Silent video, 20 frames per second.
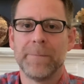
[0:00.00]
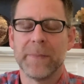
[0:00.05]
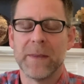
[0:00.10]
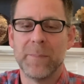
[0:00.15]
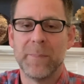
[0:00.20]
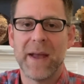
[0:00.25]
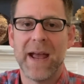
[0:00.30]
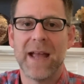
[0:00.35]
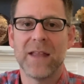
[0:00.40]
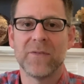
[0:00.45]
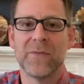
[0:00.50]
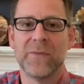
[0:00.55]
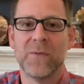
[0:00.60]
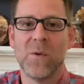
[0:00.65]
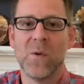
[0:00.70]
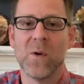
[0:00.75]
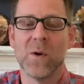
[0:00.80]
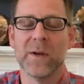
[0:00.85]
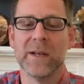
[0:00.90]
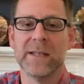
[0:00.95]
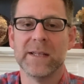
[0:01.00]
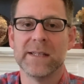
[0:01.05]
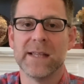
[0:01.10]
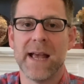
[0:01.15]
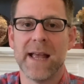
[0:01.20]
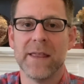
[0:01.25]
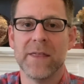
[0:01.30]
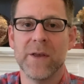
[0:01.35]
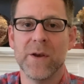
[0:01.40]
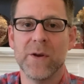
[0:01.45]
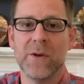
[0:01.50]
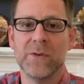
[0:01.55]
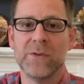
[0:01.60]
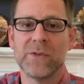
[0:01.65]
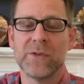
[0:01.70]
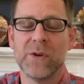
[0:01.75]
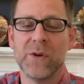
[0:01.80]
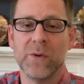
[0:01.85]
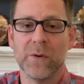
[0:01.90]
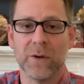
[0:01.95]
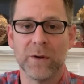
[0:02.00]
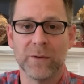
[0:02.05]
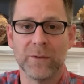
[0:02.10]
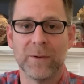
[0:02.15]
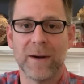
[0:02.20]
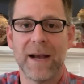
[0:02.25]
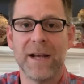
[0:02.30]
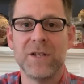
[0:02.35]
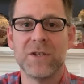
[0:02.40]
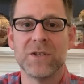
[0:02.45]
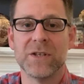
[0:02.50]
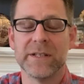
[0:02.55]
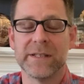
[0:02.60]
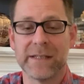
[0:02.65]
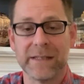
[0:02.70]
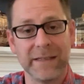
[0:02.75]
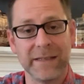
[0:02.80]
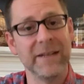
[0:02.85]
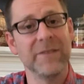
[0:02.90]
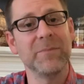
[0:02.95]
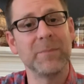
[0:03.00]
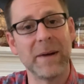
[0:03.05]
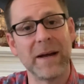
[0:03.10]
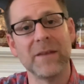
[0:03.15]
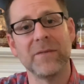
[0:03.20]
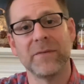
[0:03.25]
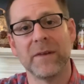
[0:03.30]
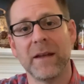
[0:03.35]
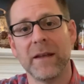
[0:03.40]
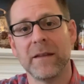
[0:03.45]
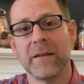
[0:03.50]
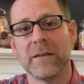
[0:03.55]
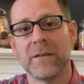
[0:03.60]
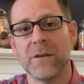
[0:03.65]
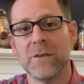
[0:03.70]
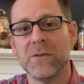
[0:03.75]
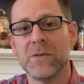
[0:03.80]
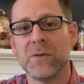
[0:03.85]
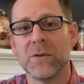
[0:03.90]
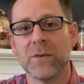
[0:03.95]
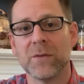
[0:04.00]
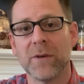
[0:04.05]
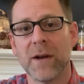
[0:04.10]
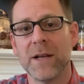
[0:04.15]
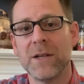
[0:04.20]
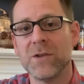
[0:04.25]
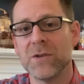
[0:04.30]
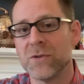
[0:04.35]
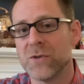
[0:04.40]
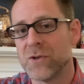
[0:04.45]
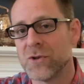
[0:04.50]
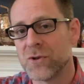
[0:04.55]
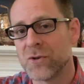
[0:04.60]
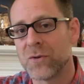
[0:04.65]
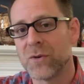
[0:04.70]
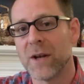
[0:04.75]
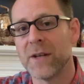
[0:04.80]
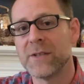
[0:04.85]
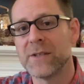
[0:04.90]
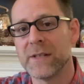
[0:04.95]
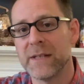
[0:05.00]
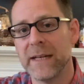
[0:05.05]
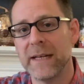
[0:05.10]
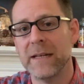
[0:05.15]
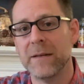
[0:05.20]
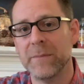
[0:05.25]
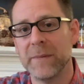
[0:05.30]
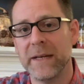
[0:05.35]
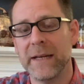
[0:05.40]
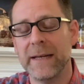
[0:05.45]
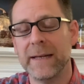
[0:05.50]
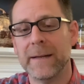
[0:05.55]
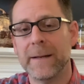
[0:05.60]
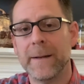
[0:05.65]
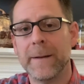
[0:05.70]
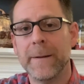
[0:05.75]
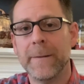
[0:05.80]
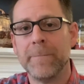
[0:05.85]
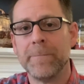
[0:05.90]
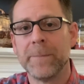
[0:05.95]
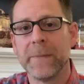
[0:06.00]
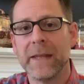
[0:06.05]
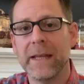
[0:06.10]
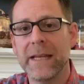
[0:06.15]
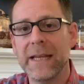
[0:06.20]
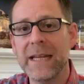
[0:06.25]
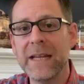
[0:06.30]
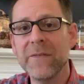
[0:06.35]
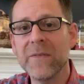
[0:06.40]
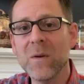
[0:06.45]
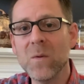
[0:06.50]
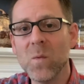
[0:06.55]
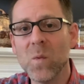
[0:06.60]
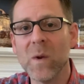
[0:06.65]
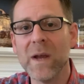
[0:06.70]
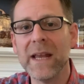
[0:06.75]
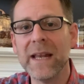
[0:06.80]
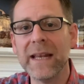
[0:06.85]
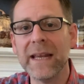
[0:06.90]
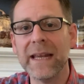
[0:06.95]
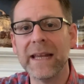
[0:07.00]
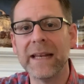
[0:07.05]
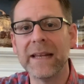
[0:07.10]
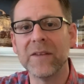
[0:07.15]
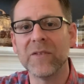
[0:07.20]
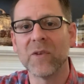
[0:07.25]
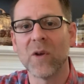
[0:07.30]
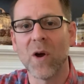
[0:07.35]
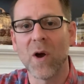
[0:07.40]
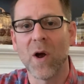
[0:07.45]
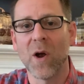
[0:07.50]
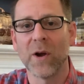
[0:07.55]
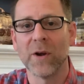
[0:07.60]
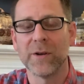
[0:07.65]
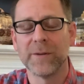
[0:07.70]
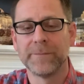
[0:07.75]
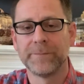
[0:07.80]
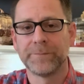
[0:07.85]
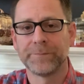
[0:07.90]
The path forward is that those who are righteous live by faith. Those who are righteous trust in me, even when it is hard.